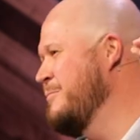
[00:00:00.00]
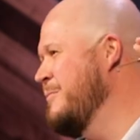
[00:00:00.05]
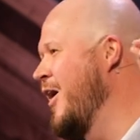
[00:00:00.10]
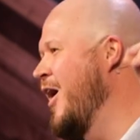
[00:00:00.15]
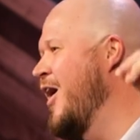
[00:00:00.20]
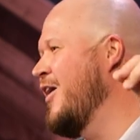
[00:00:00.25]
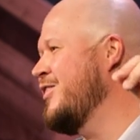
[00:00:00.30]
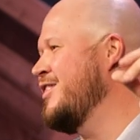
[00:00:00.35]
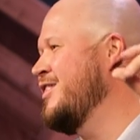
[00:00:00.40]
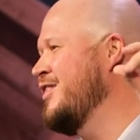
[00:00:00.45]

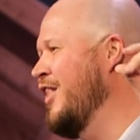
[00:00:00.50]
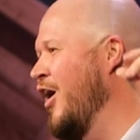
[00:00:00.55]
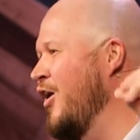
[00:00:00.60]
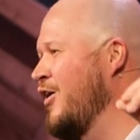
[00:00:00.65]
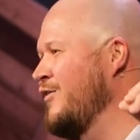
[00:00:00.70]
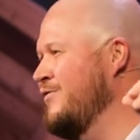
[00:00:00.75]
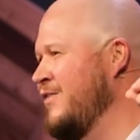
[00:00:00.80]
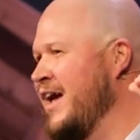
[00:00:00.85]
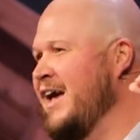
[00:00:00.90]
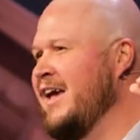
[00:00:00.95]
moth
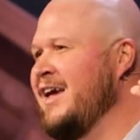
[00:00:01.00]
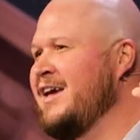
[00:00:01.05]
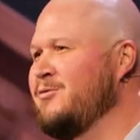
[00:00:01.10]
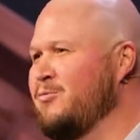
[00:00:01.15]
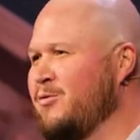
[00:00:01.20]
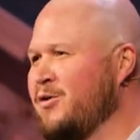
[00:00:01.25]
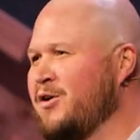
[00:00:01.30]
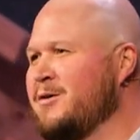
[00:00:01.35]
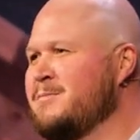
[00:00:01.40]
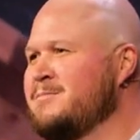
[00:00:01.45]
larvae
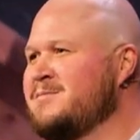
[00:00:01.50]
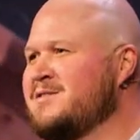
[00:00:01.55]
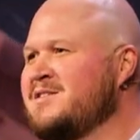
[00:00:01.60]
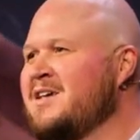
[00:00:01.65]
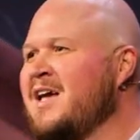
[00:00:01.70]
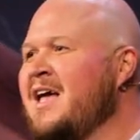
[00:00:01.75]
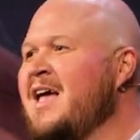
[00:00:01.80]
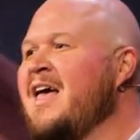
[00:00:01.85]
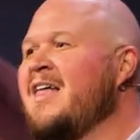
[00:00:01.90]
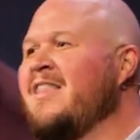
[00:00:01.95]
and
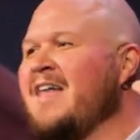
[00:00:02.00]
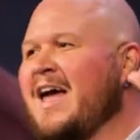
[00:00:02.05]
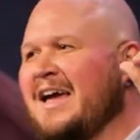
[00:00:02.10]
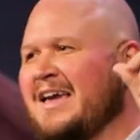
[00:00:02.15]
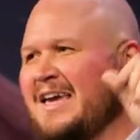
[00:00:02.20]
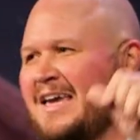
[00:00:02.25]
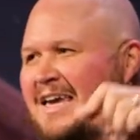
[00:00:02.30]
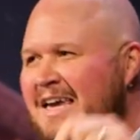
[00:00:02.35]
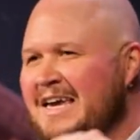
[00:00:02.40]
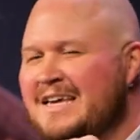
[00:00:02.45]
worms
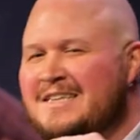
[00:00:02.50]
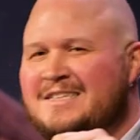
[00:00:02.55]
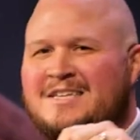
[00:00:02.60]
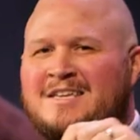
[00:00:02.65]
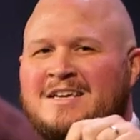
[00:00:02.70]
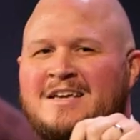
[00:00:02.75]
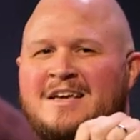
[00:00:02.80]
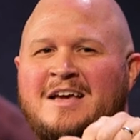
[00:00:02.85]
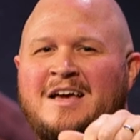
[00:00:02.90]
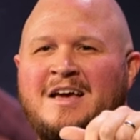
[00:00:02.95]
that
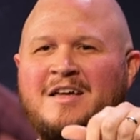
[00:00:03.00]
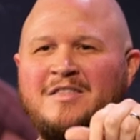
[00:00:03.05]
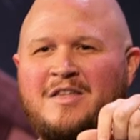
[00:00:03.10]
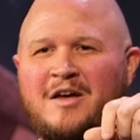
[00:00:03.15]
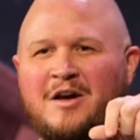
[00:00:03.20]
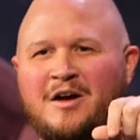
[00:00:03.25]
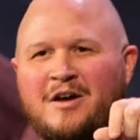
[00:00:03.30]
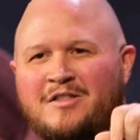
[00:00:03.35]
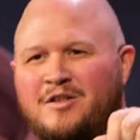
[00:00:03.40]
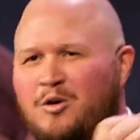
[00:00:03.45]
eat
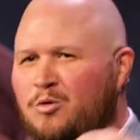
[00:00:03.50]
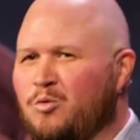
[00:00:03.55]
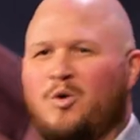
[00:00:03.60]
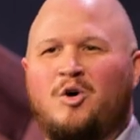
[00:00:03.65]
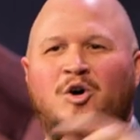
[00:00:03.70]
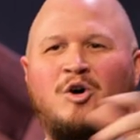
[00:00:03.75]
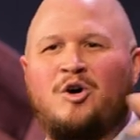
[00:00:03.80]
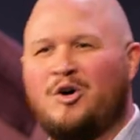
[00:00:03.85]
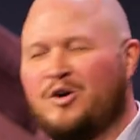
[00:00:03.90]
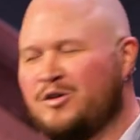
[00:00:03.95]
the, the
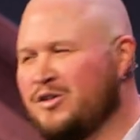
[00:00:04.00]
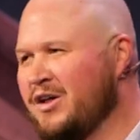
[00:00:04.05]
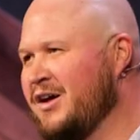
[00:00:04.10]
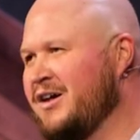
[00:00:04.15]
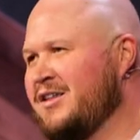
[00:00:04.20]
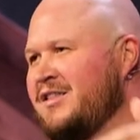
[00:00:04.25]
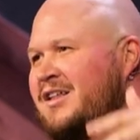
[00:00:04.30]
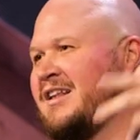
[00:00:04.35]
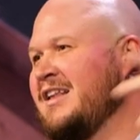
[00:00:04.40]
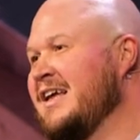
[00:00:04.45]
wool,
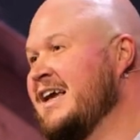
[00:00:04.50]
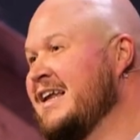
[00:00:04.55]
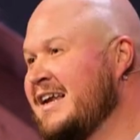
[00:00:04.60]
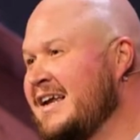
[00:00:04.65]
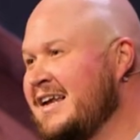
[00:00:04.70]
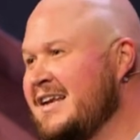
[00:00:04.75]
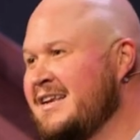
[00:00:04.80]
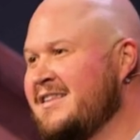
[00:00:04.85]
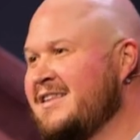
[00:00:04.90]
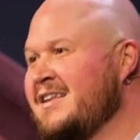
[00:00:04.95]
the, the
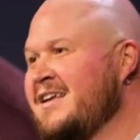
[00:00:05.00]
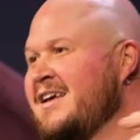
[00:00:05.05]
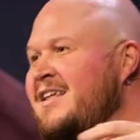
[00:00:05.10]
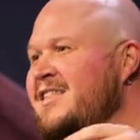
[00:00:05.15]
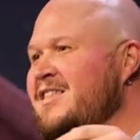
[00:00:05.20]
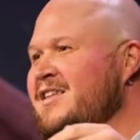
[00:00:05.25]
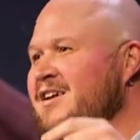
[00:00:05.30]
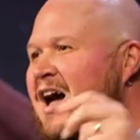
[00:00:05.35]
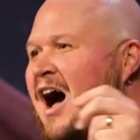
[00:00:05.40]
linen, the